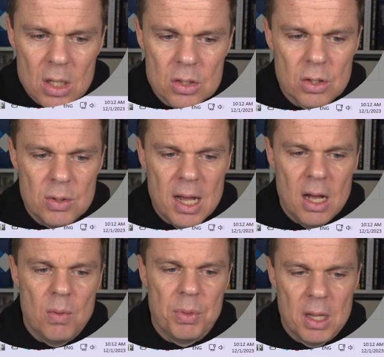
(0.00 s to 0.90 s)
So
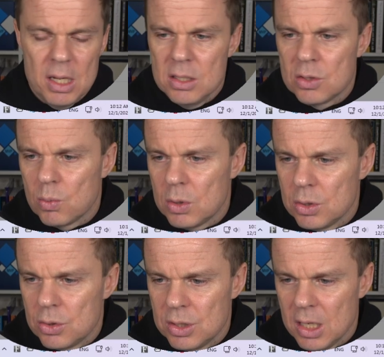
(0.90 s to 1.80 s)
now I just
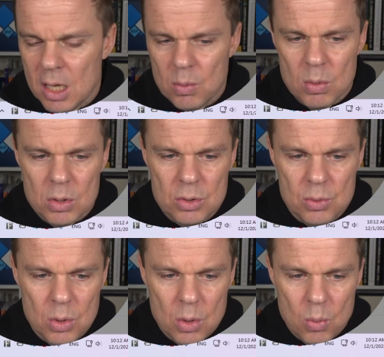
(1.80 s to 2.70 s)
want to say I want
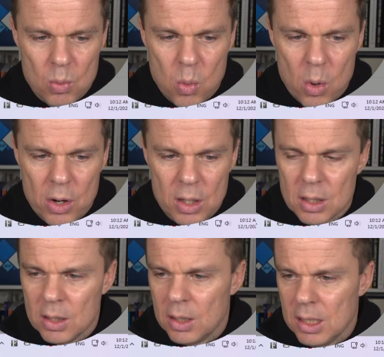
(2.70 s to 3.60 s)
to work
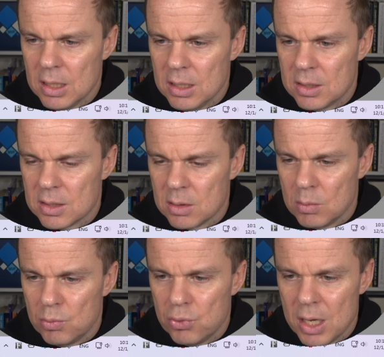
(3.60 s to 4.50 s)
in this
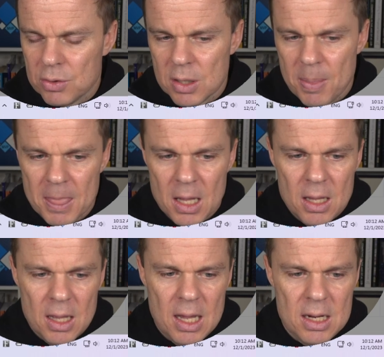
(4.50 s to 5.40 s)
browser
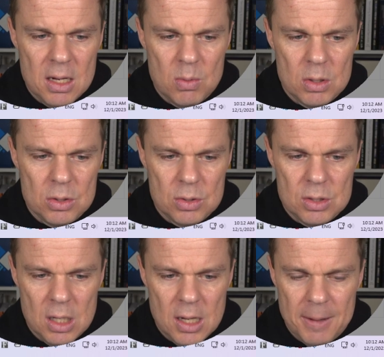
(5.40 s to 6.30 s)
and then I want to
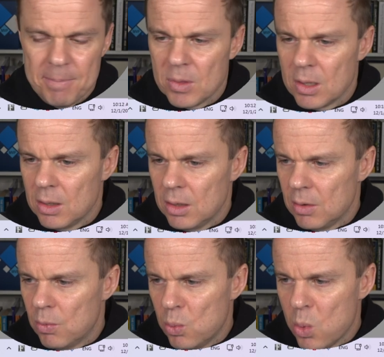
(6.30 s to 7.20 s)
say uh,
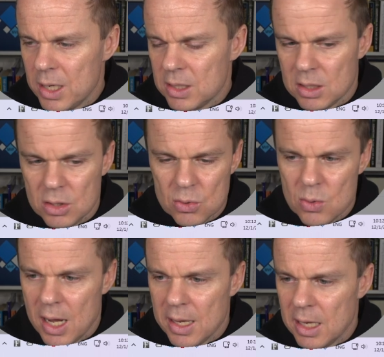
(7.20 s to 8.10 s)
what is the
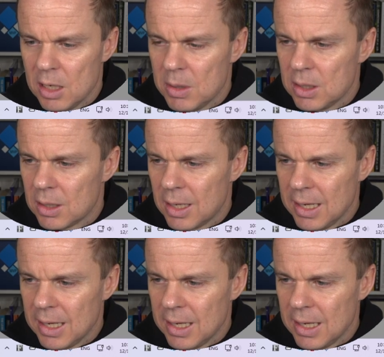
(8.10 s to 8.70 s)
UI element.